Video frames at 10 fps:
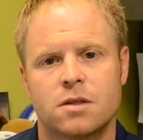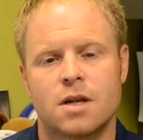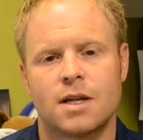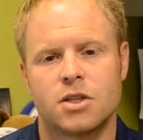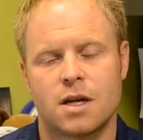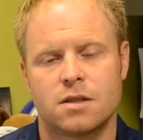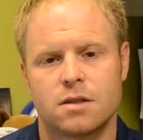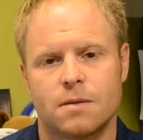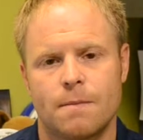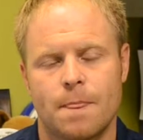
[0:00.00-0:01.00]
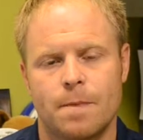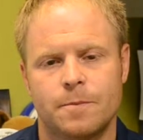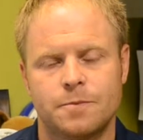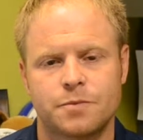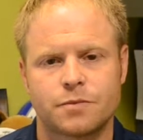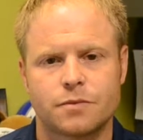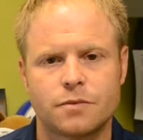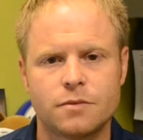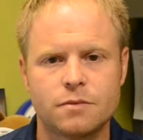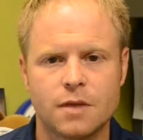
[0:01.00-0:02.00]
digest.
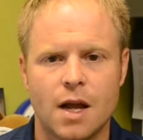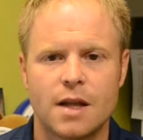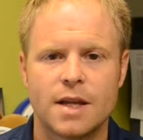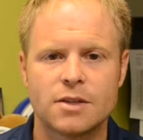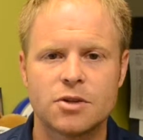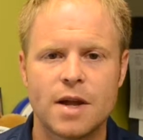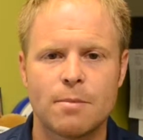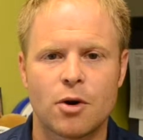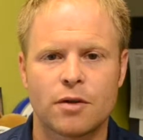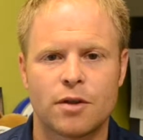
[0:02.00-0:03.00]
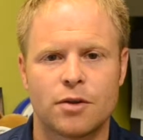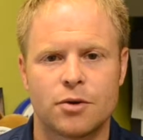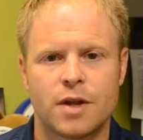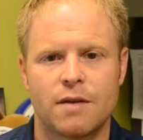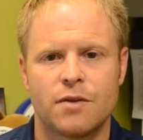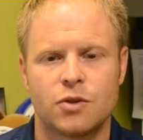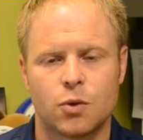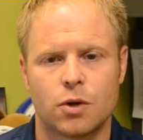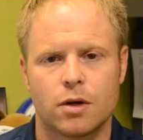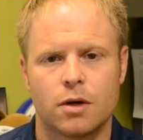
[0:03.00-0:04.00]
Yesterday marked the third day of the
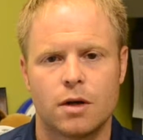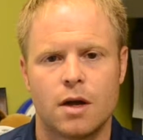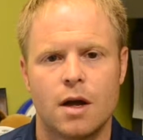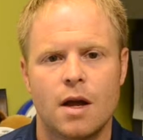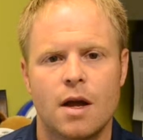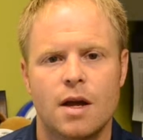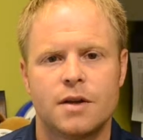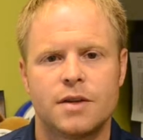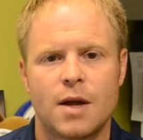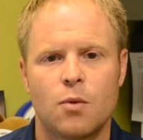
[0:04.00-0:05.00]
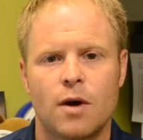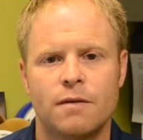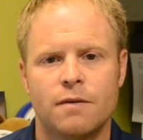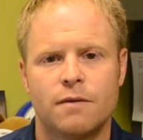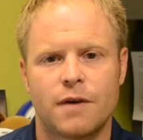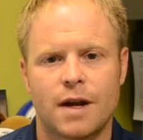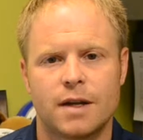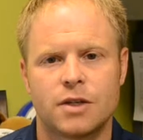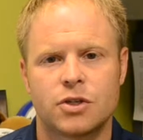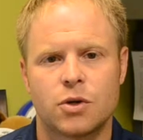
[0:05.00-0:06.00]
tour. Day 1
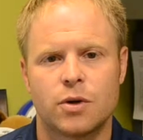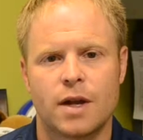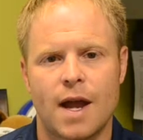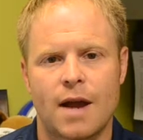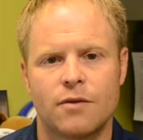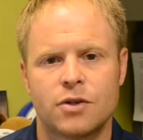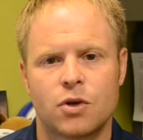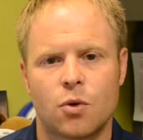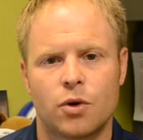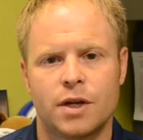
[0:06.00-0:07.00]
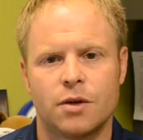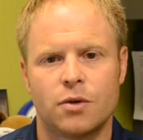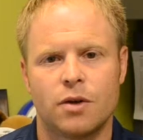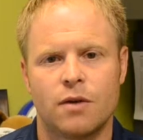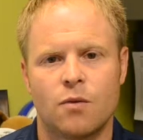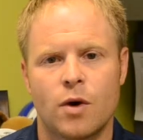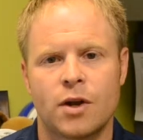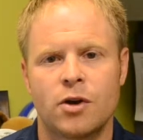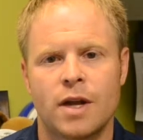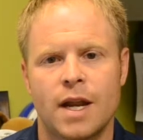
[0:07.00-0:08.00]
findings showed an average corn yield of
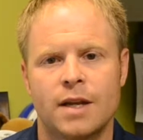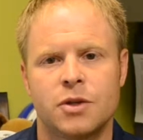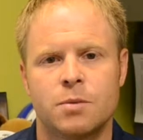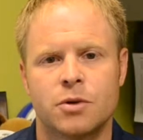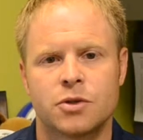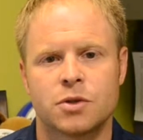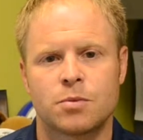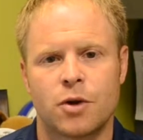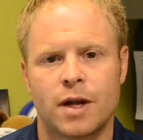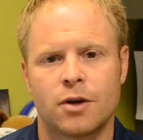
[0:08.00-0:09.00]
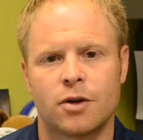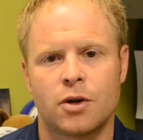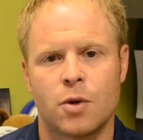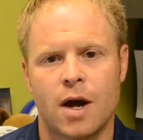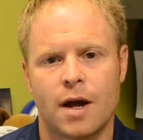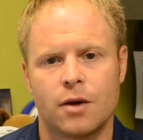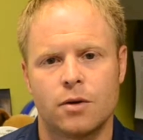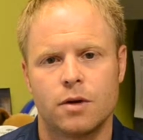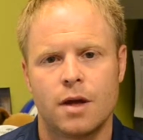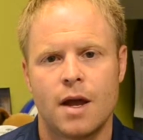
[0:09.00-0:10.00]
182 bushels per acre in
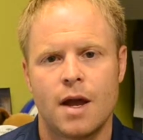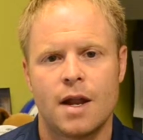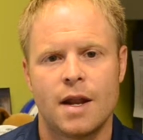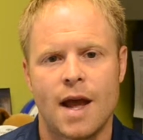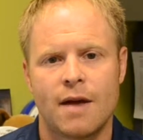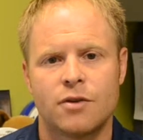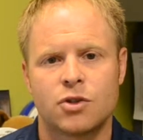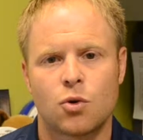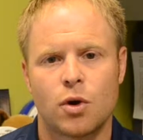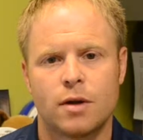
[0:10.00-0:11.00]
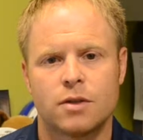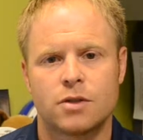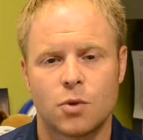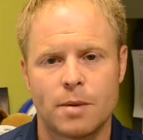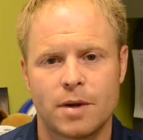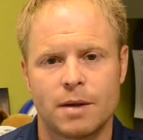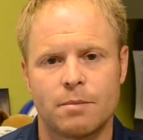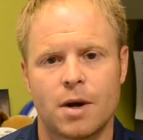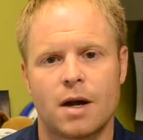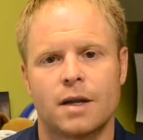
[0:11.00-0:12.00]
Ohio, and an average
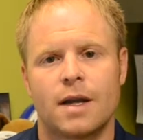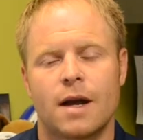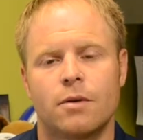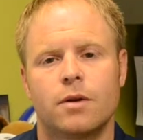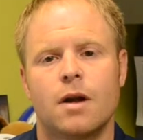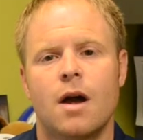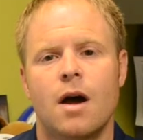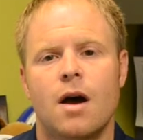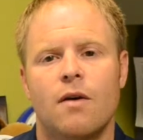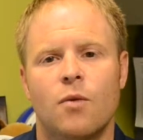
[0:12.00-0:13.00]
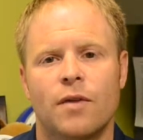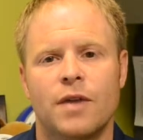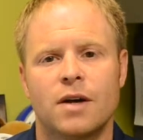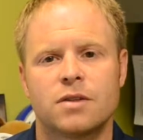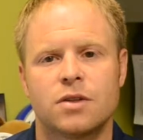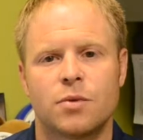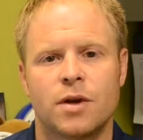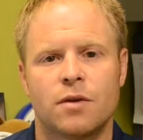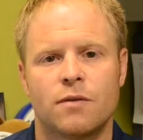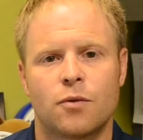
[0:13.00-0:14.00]
soybean pod count of
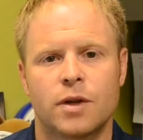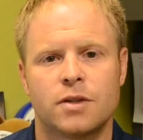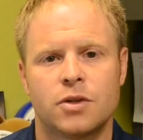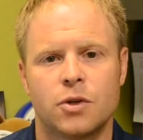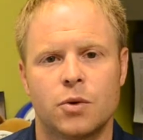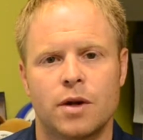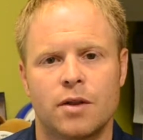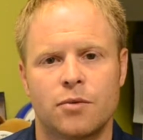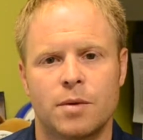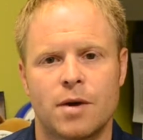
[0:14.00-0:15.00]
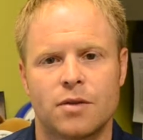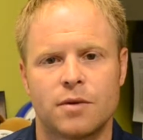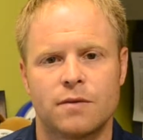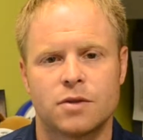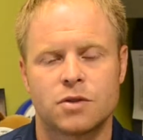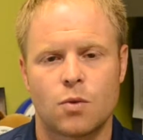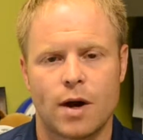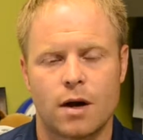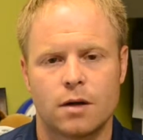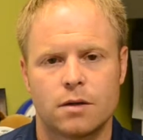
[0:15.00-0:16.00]
1,342 in a 3x3 foot
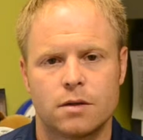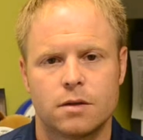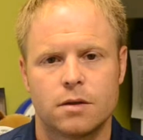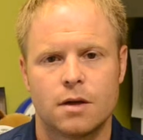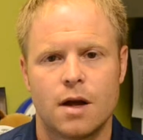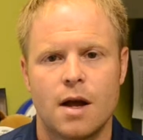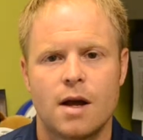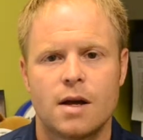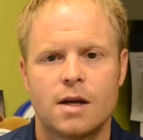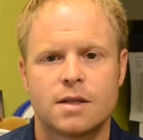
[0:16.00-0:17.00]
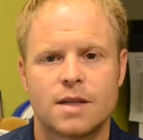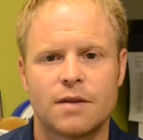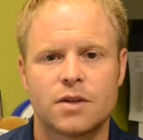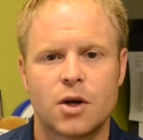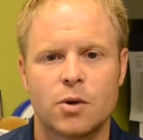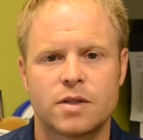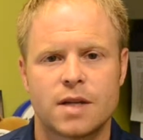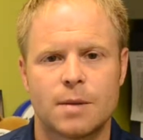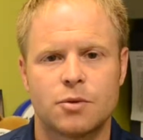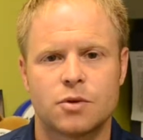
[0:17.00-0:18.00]
square. South Dakota
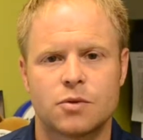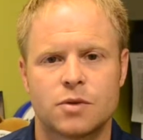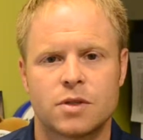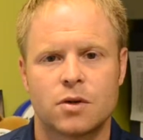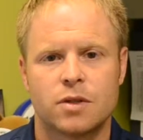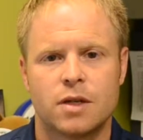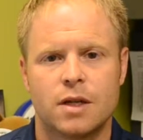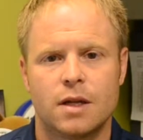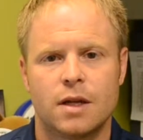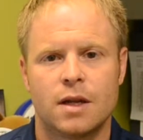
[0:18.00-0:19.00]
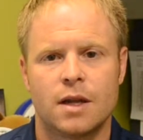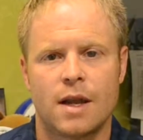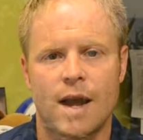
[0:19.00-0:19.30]
samples resulted in an